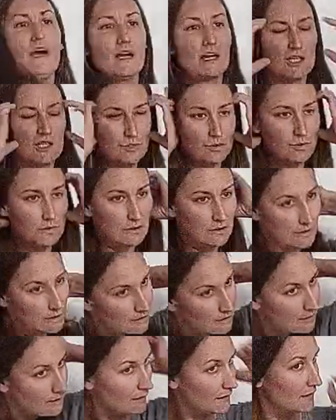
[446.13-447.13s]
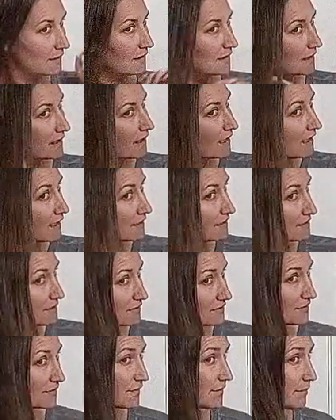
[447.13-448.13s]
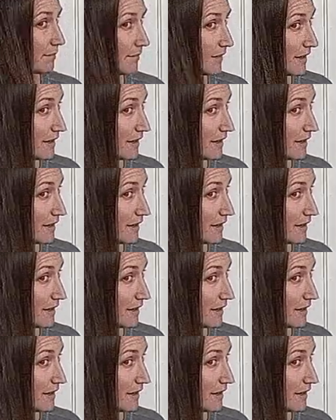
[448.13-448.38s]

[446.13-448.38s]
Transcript: actual from